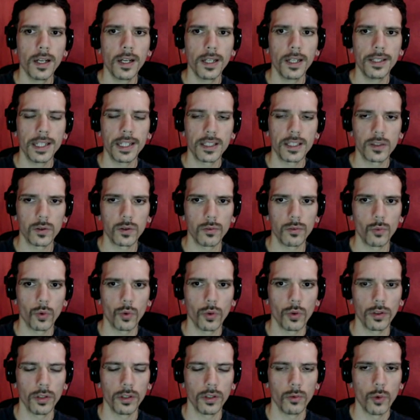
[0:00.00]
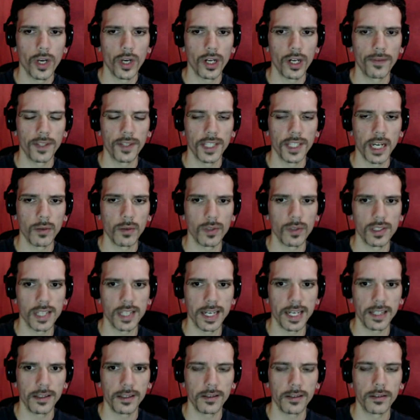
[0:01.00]
That's one of the
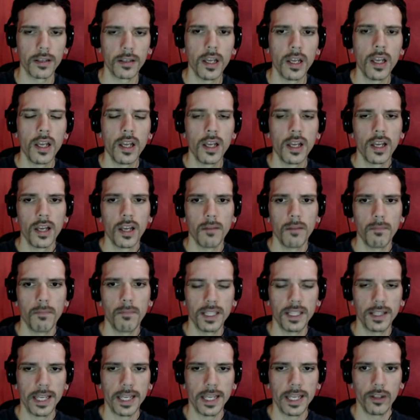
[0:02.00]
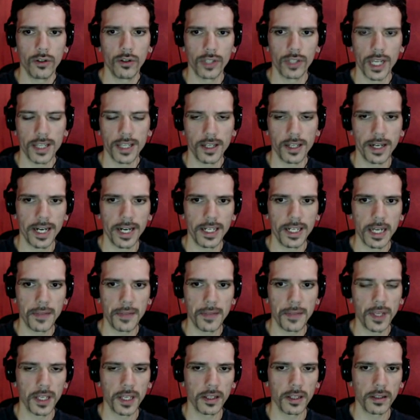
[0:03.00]
downsides. But then on the other hand, I
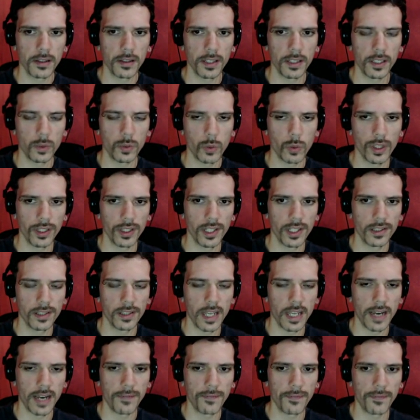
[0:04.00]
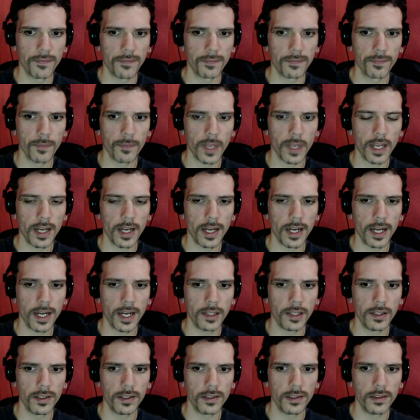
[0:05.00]
think this one doesn't have a
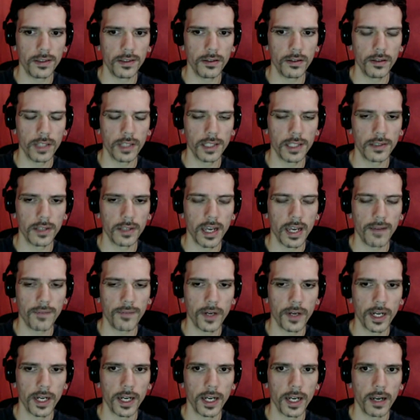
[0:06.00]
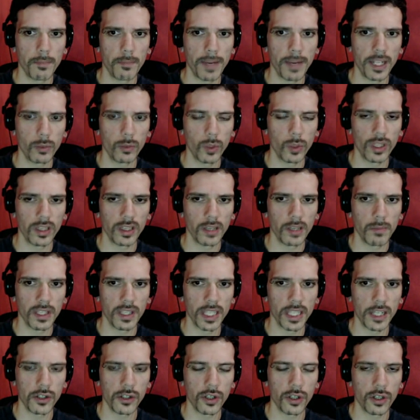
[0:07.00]
bandwidth
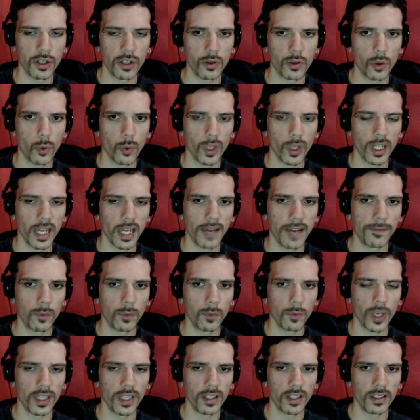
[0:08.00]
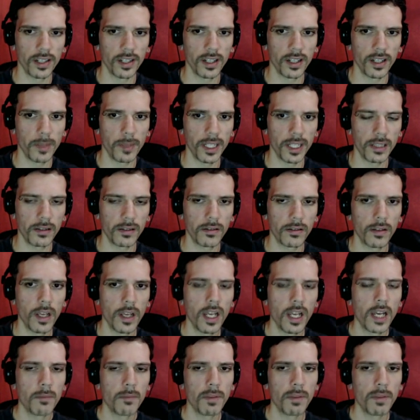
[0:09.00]
limitation. You will have to wait a little bit
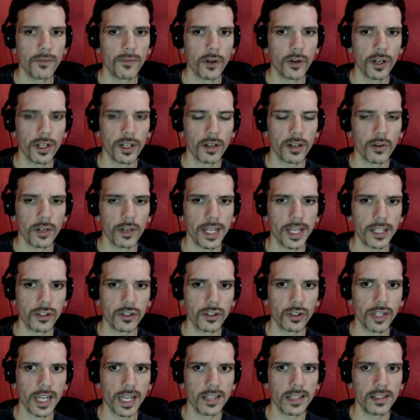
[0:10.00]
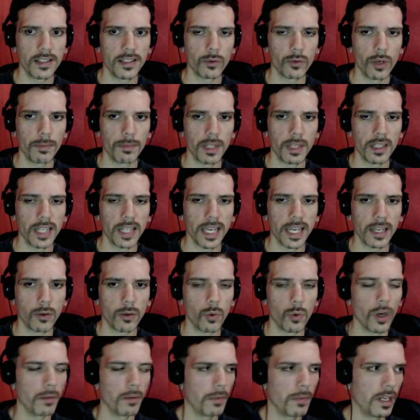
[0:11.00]
before the connection gets encrypted, like
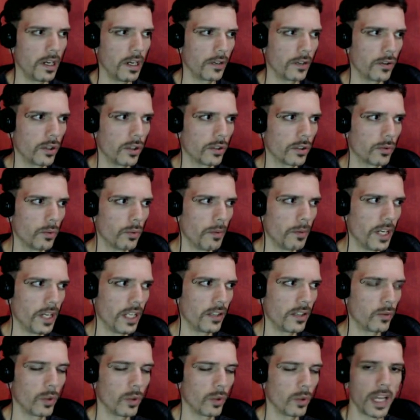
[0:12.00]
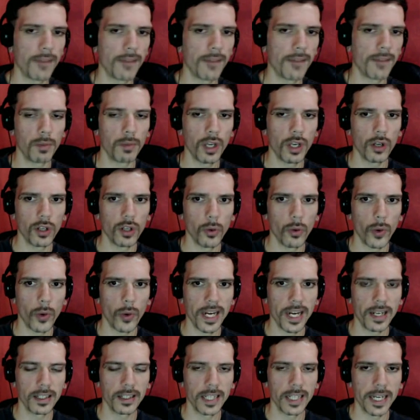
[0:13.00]
1 minute or 2 minutes. We'll have to be on the
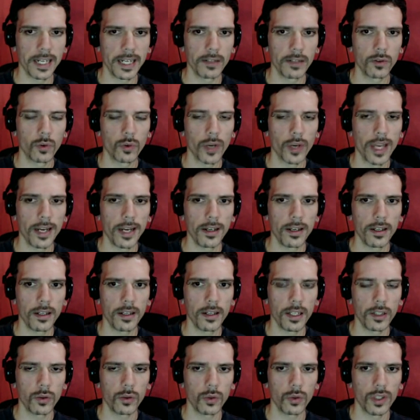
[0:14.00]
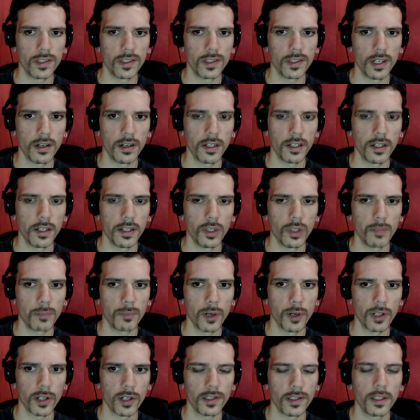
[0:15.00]
waiting line to get into the
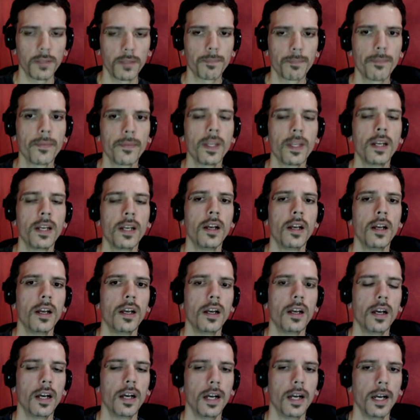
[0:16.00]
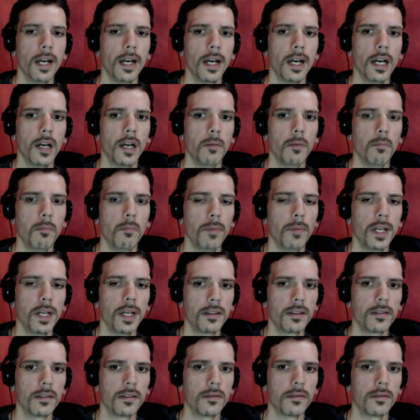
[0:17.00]
proxy.
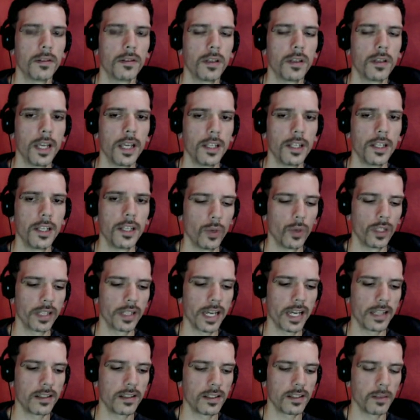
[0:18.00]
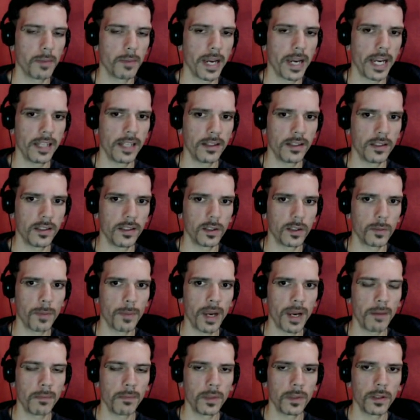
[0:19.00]
And you will get some ads
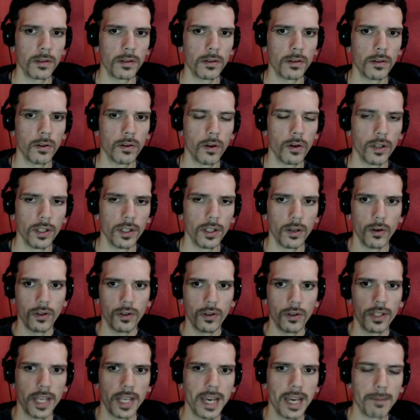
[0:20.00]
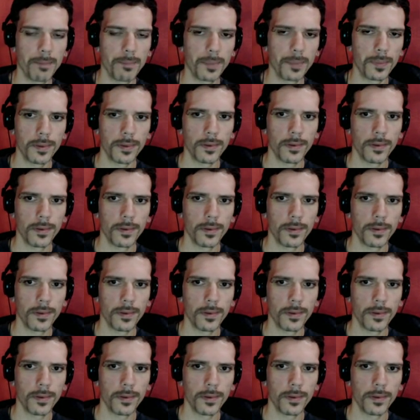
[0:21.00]
spammed on the app